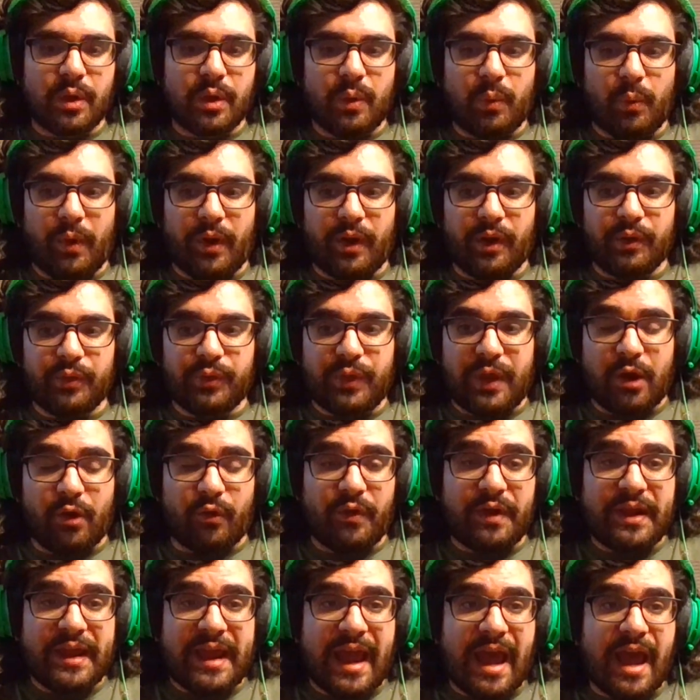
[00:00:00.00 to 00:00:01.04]
where they
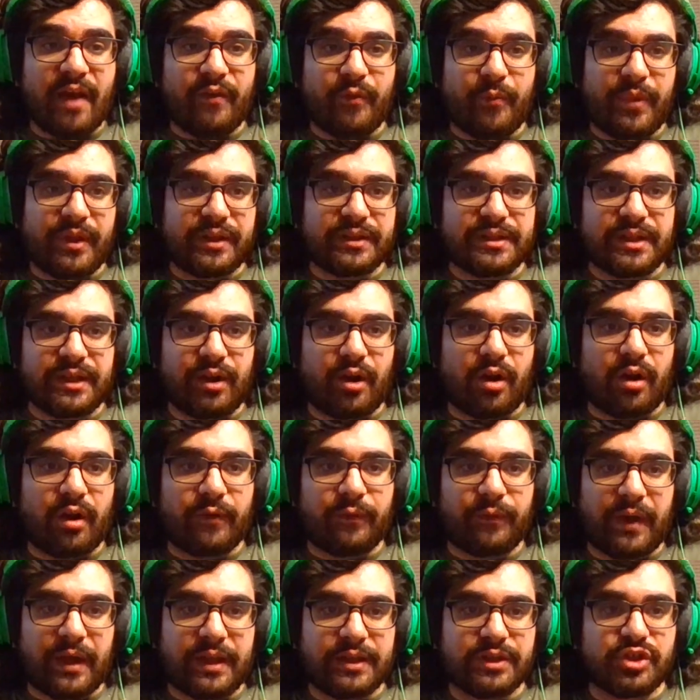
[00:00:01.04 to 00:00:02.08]
already have built-in
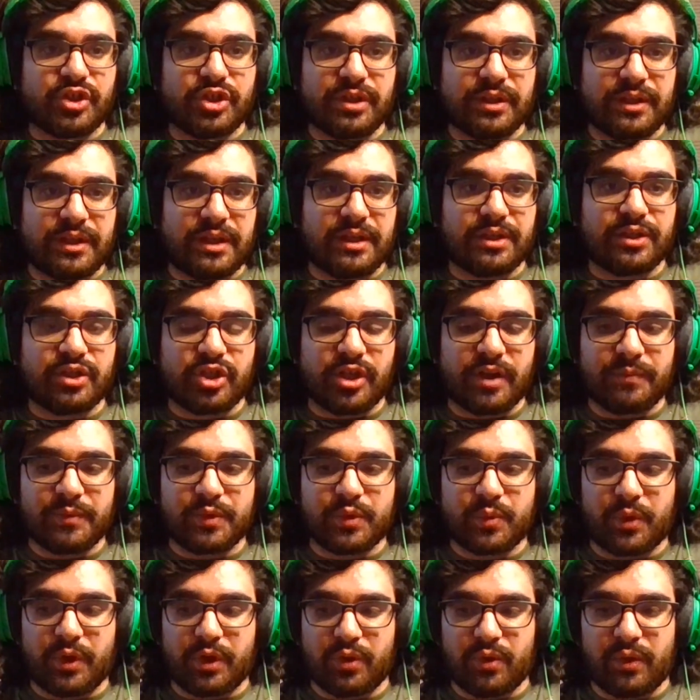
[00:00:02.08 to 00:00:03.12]
RFID
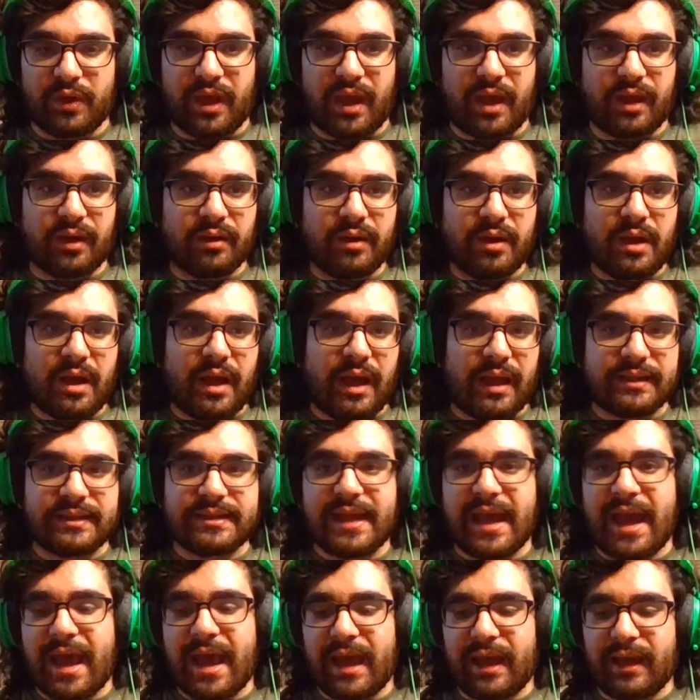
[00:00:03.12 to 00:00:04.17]
chips where you get a
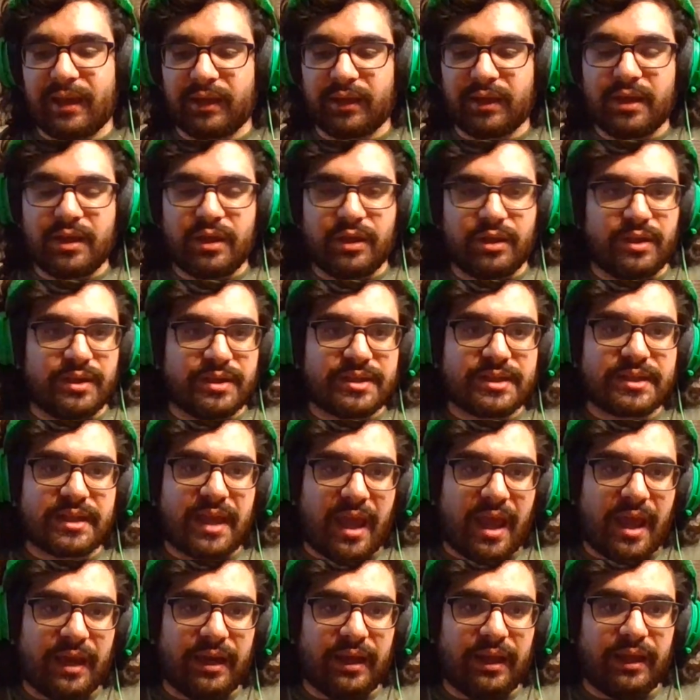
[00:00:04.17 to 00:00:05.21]
tag, you
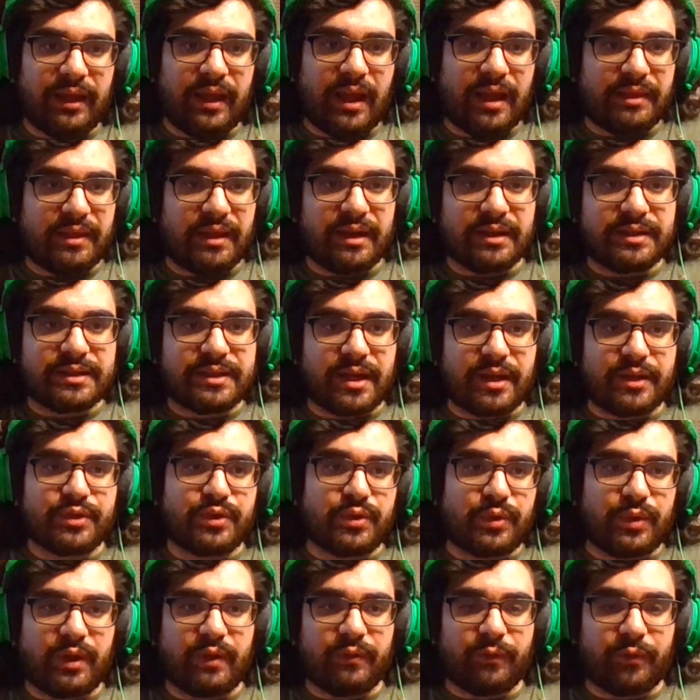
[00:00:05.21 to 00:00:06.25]
scan it, and then it tells
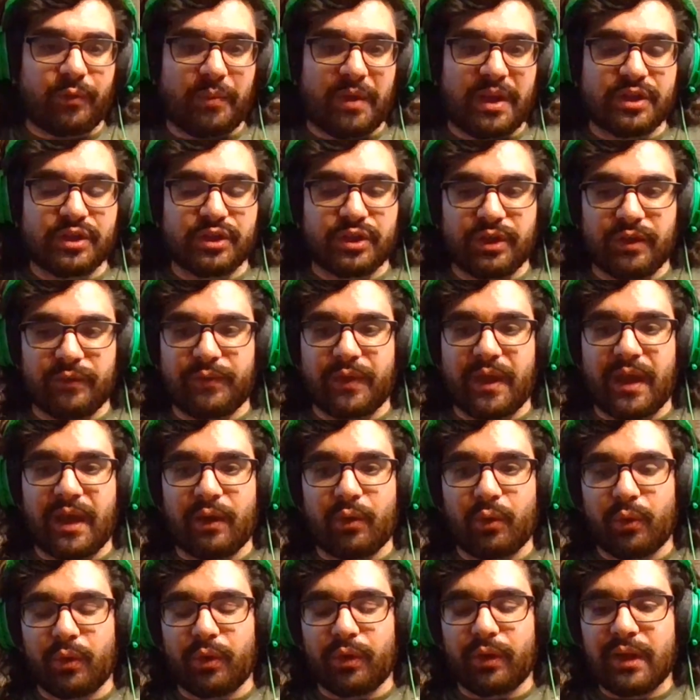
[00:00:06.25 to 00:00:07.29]
you the information of that.
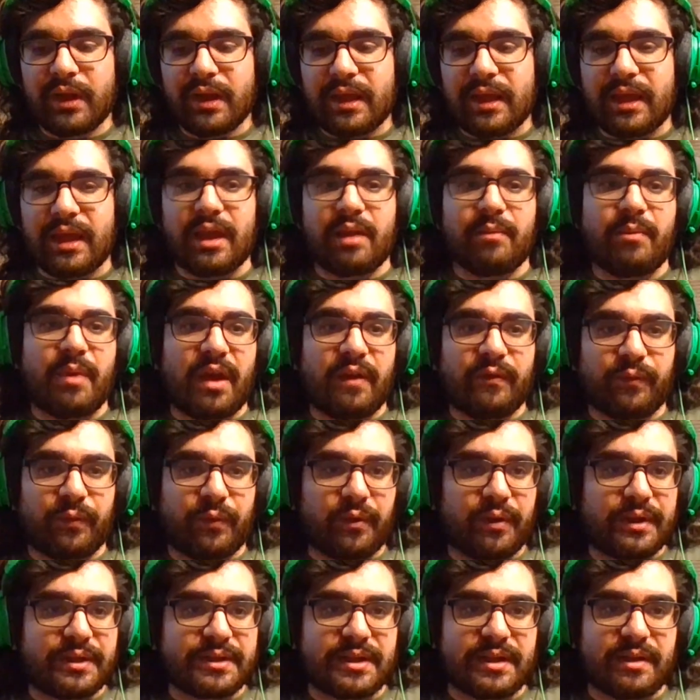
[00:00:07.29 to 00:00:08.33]
Or eBay,
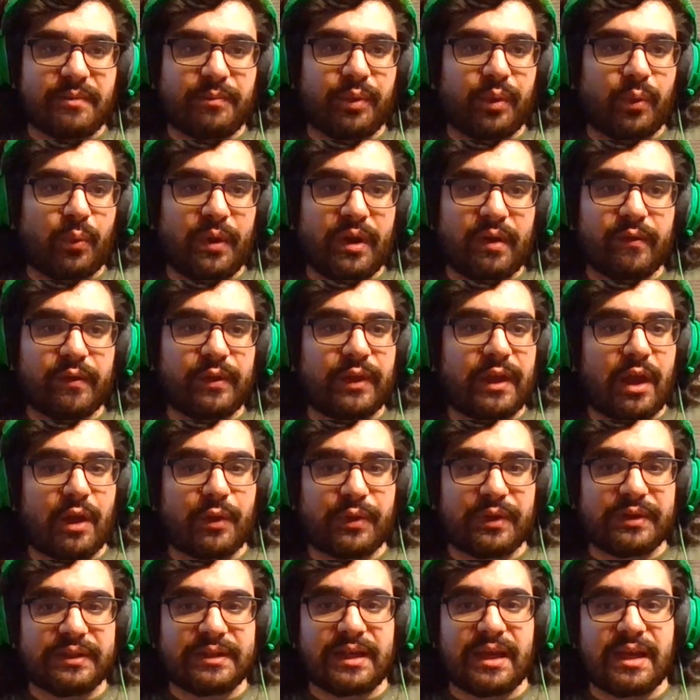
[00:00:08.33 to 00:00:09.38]
for example, whenever they
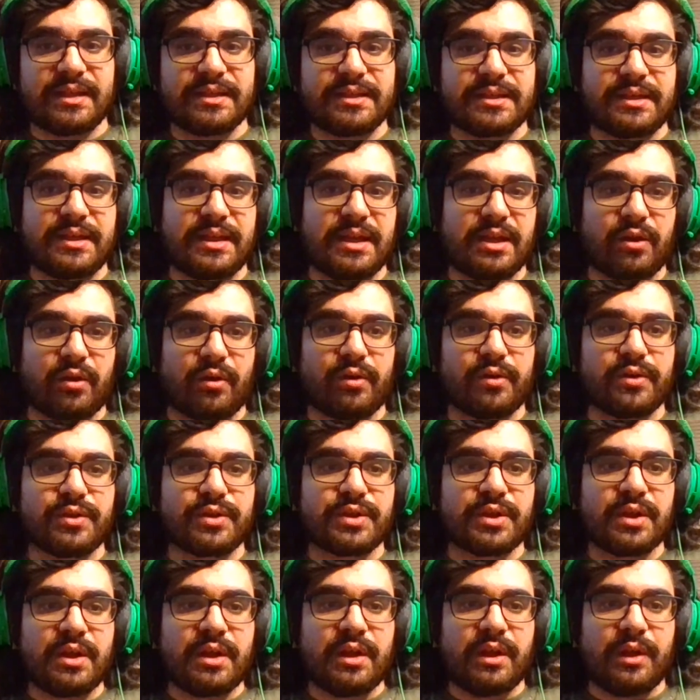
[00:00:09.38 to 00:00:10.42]
authenticate
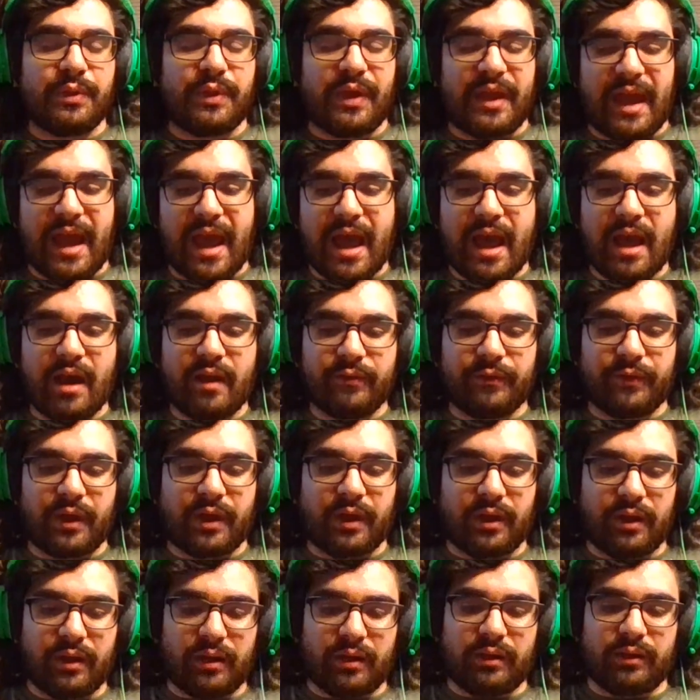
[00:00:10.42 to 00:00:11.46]
sneakers, they have
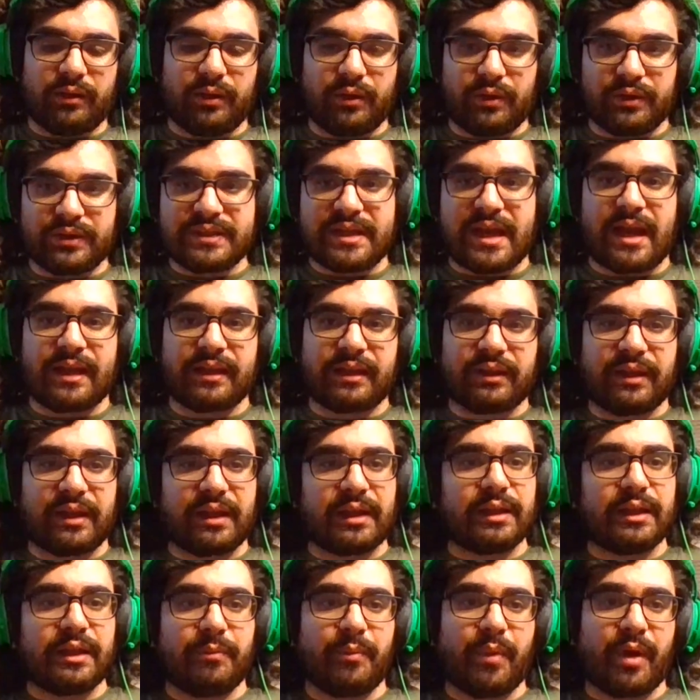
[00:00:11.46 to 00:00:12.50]
a little tag they
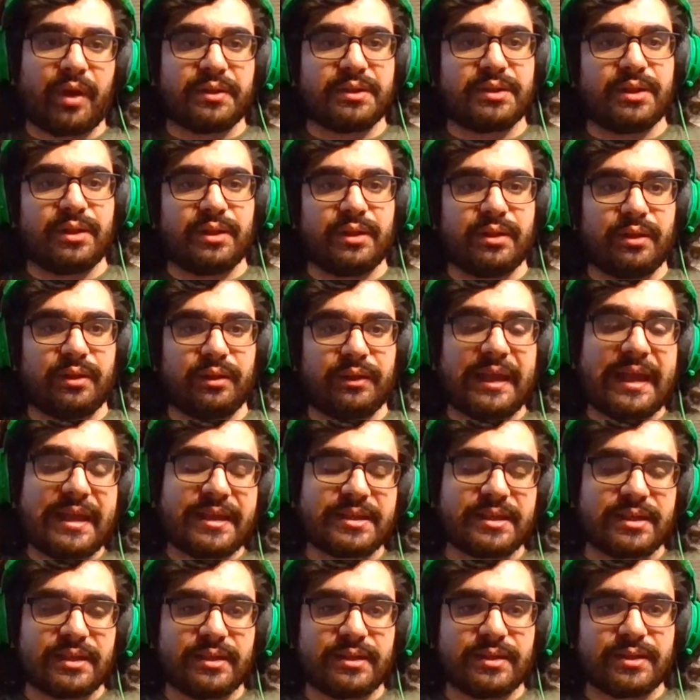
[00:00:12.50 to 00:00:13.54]
clip onto the
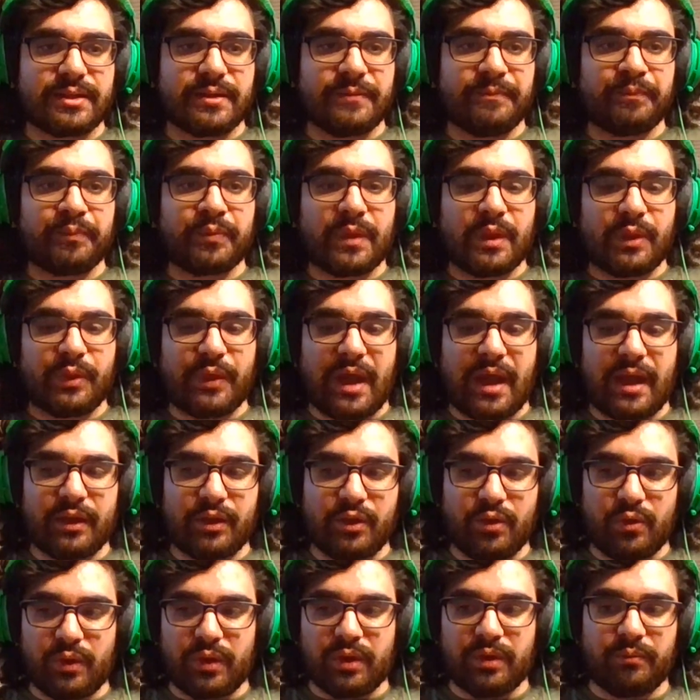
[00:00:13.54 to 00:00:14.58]
laces that
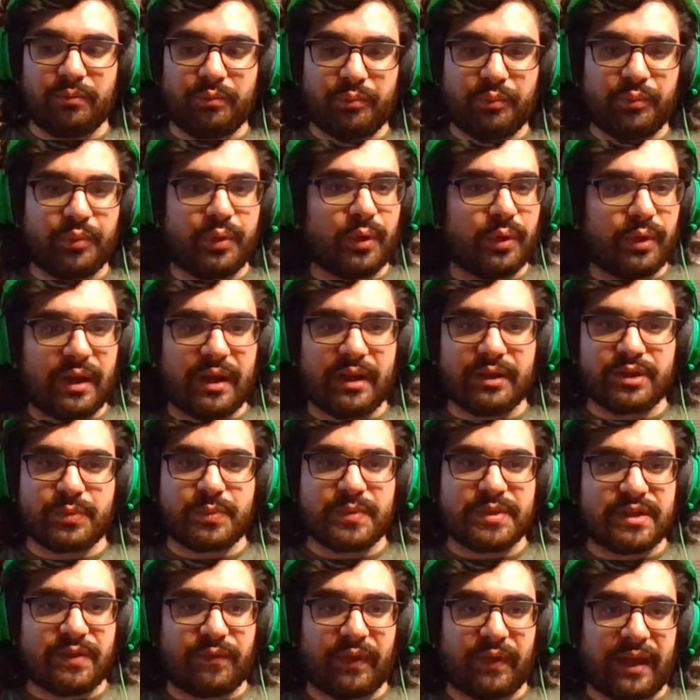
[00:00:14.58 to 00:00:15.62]
you can put a
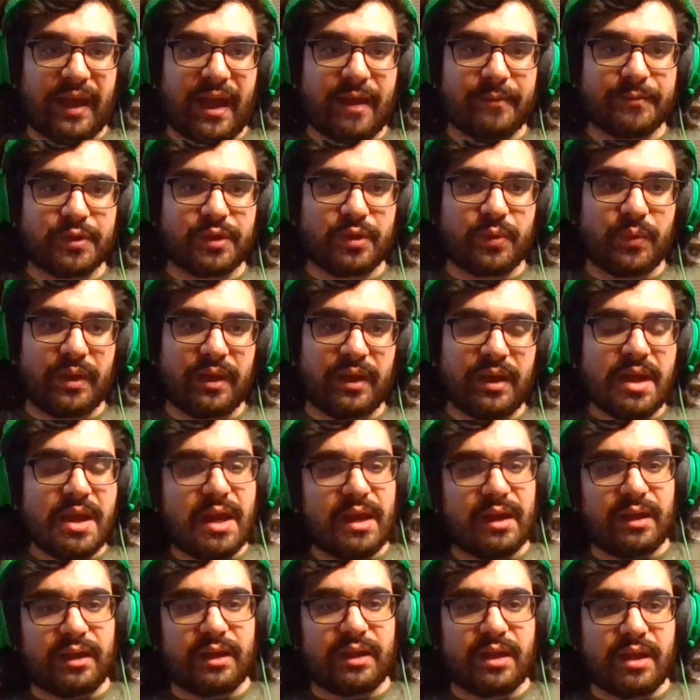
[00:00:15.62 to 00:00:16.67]
specific app to it,
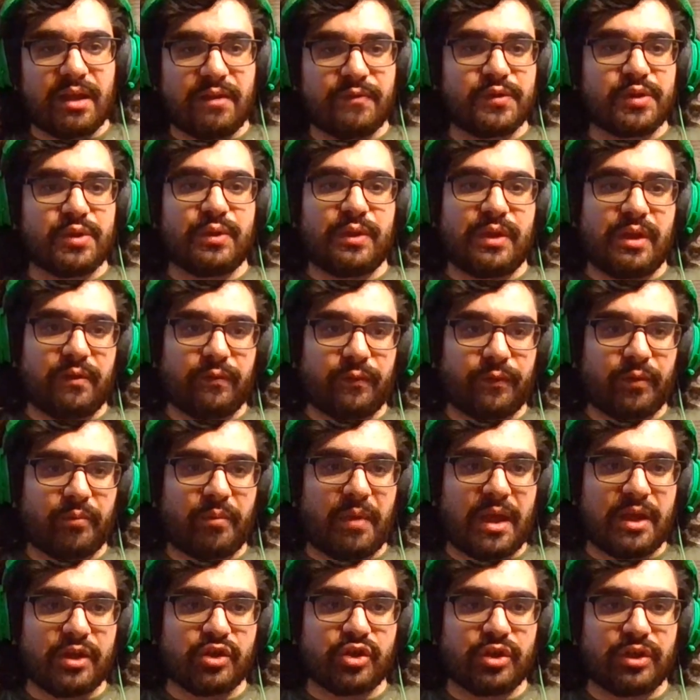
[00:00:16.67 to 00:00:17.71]
and it gives you the
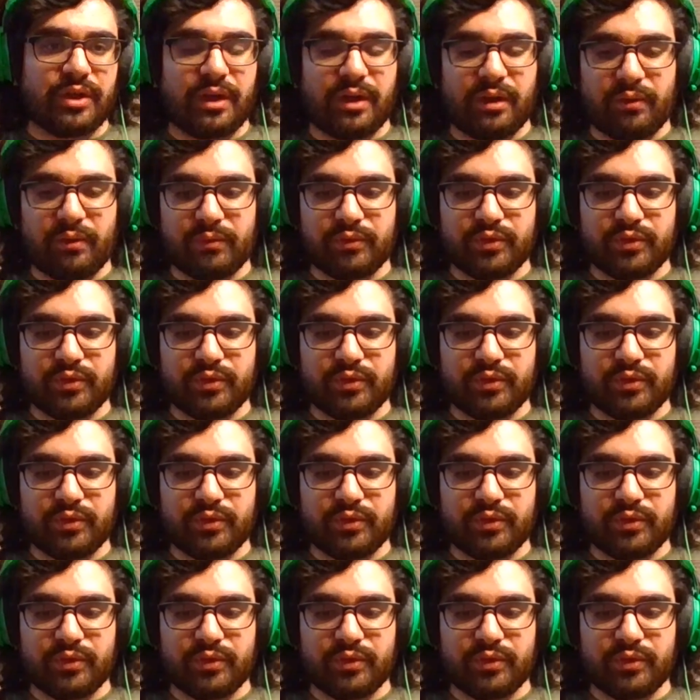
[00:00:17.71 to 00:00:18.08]
information and it